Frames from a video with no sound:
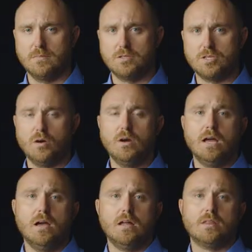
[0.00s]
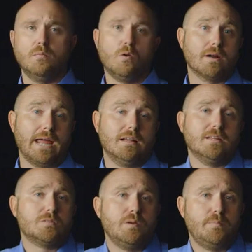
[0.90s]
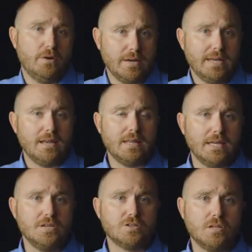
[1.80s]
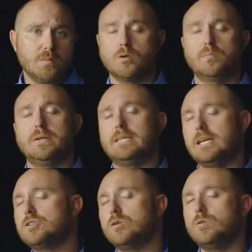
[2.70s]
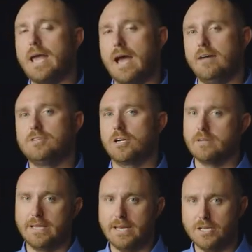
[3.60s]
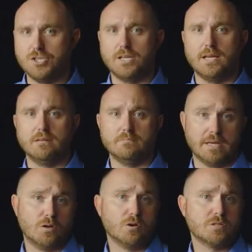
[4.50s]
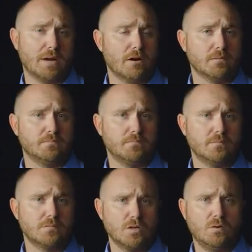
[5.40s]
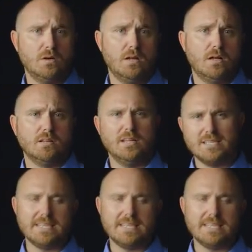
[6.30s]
So the more gallons we put into the engine, the more potential we have to create energy and make horsepower. So let's